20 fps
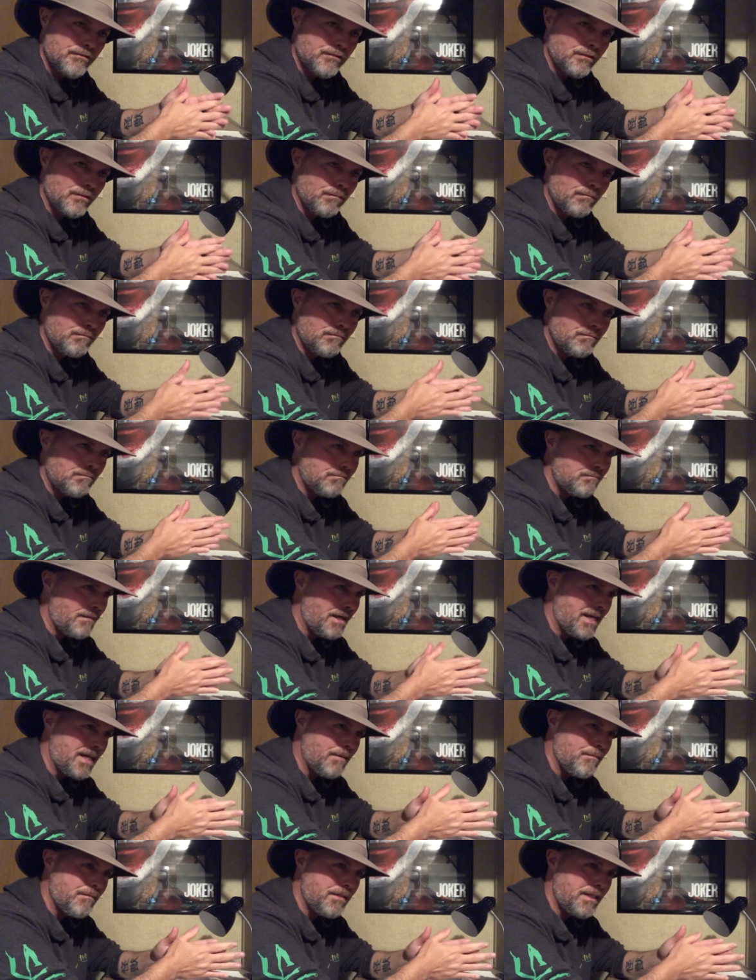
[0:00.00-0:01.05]
for
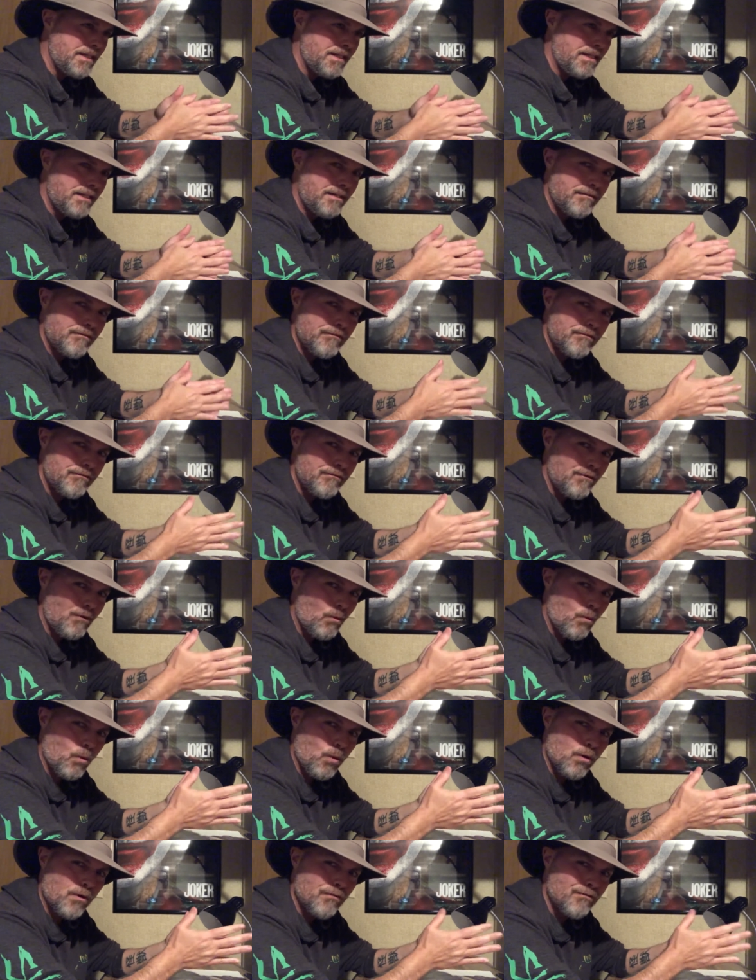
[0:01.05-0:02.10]
maybe
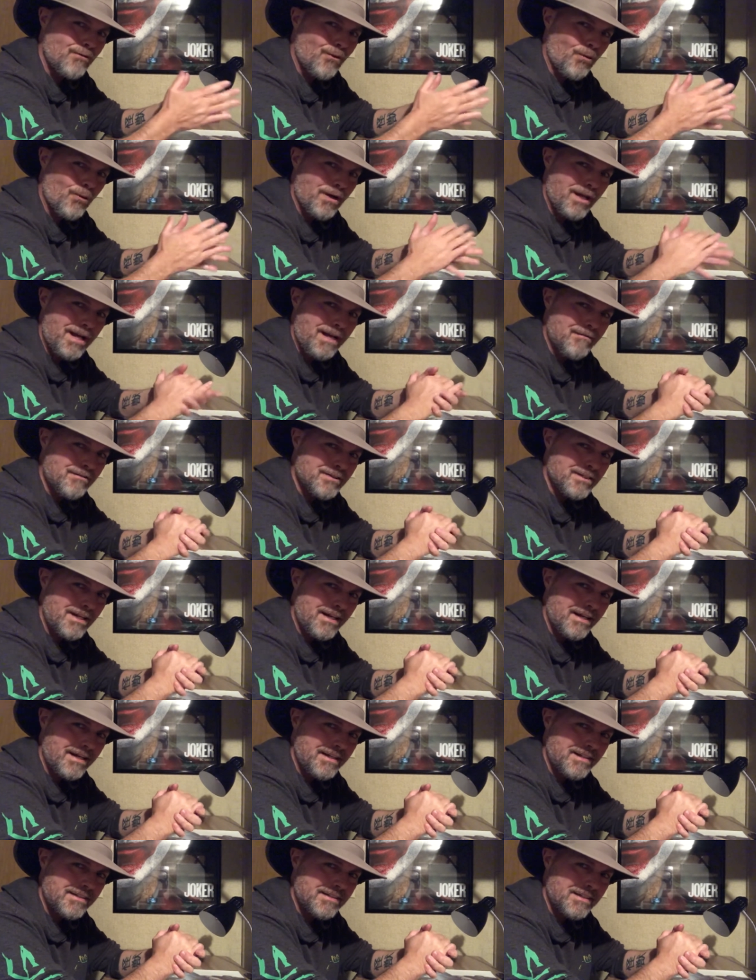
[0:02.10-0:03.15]
four, four and a half
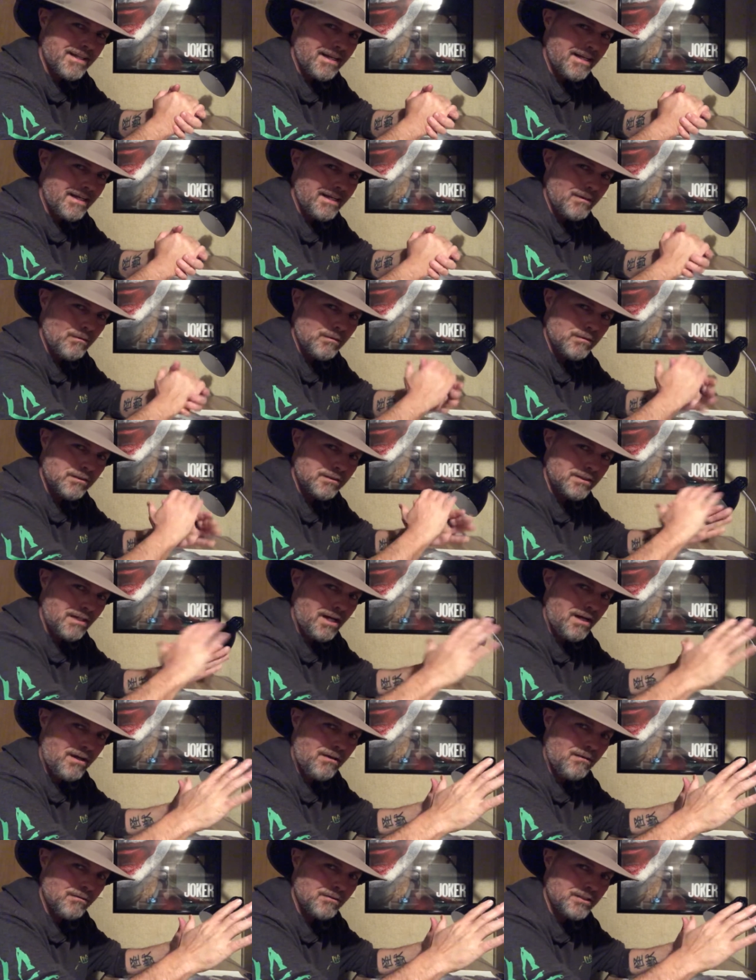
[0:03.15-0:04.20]
seconds, and it was
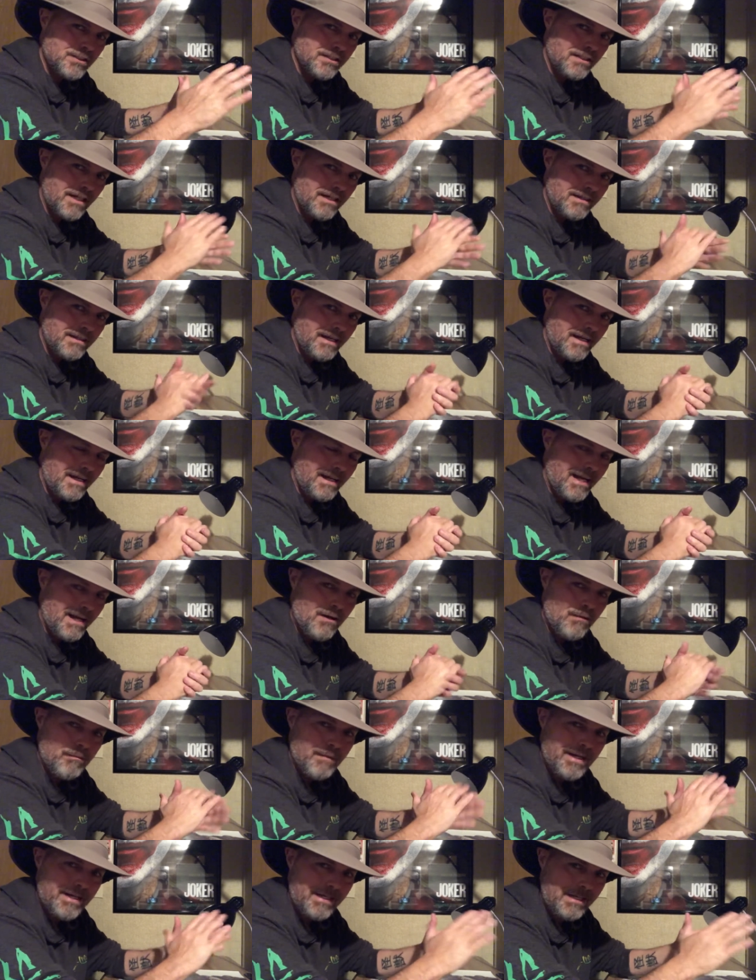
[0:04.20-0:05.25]
gone just like that. And I
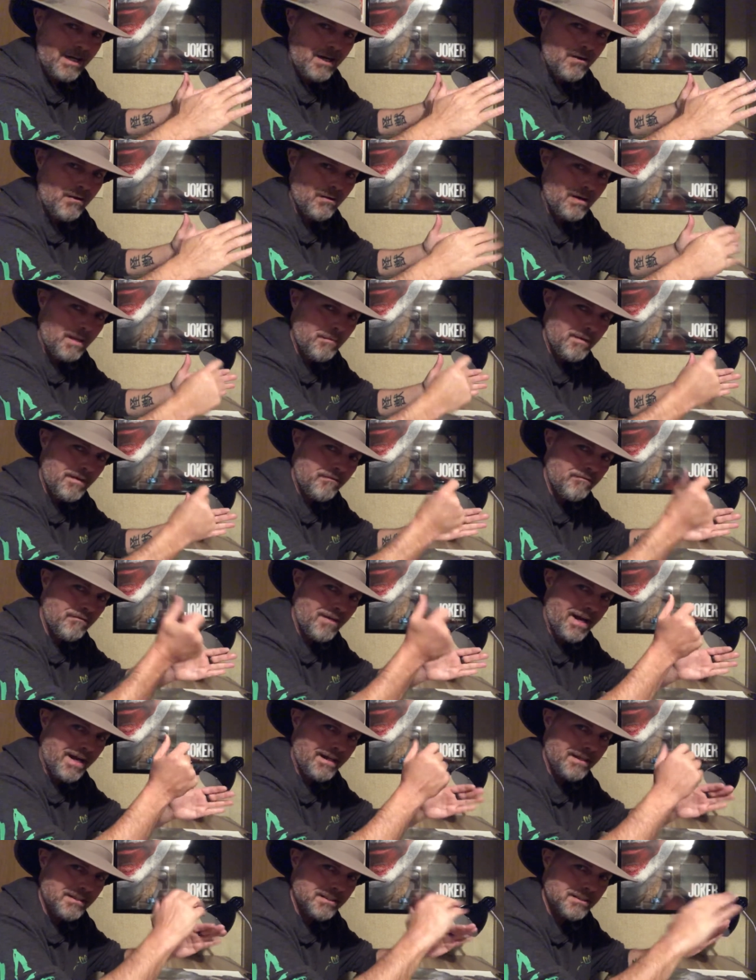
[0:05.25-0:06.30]
don't mean gone, I mean
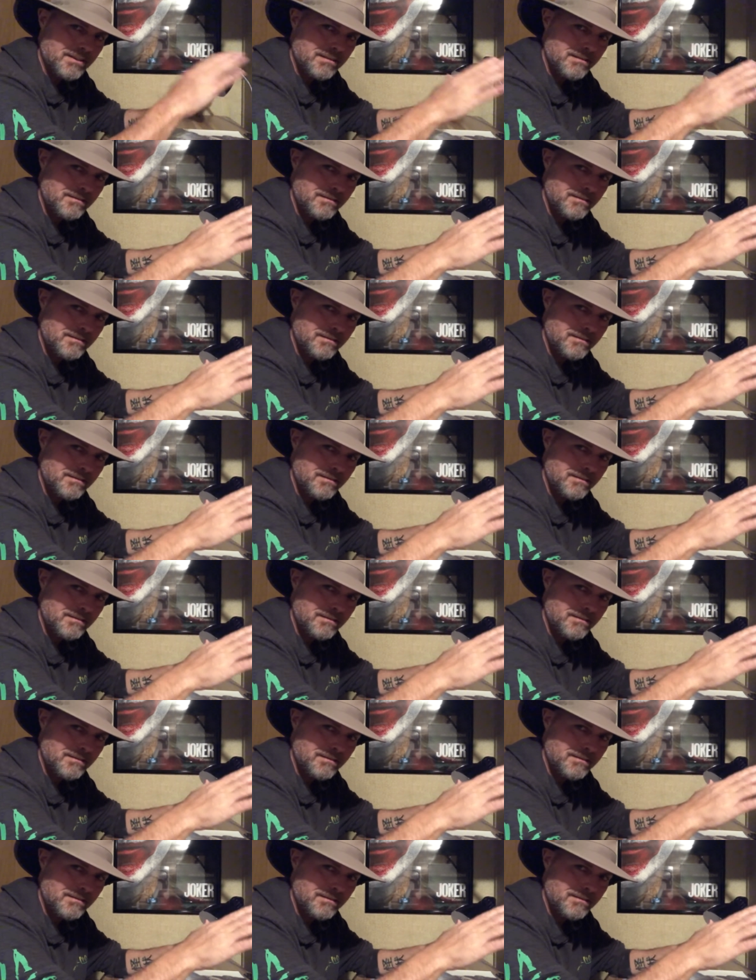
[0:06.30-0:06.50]
vanish,